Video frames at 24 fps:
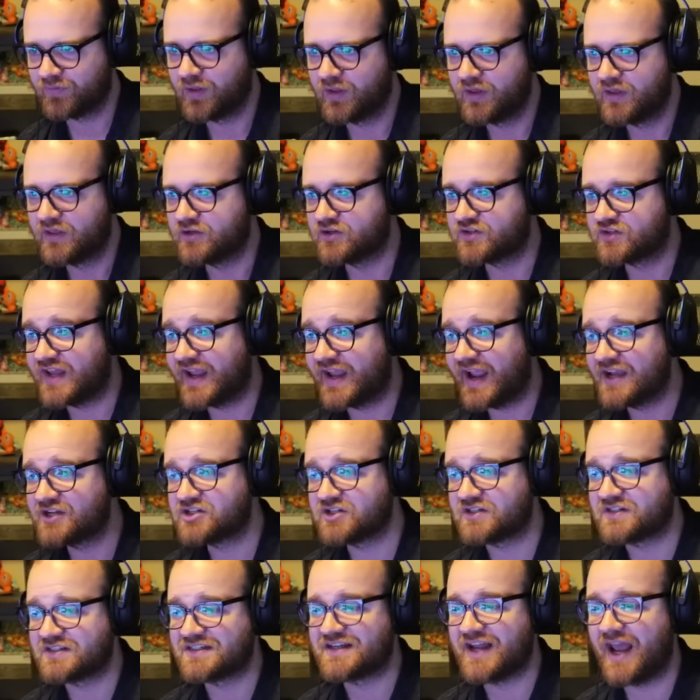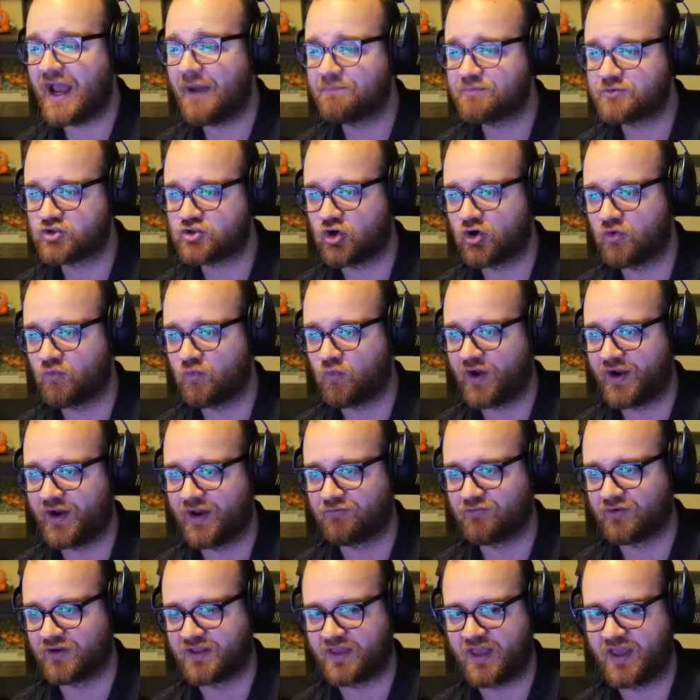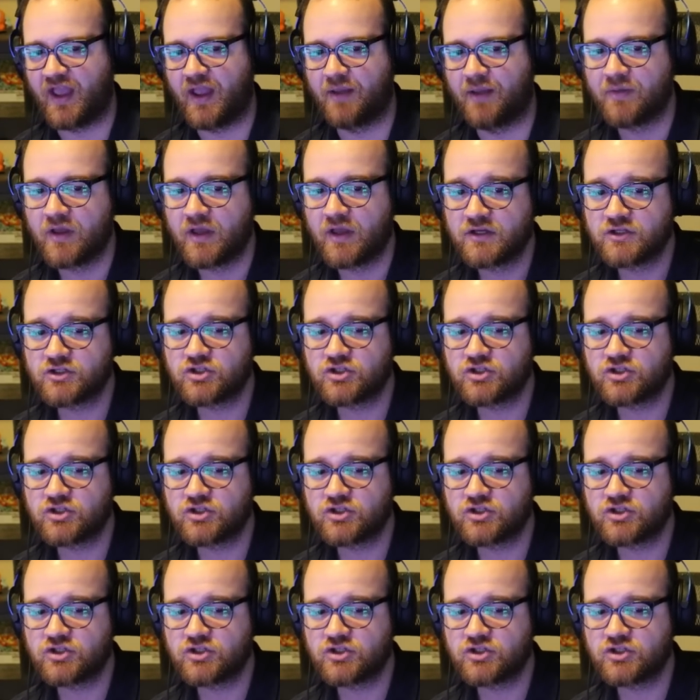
You're saying I should snap turn 1 every game.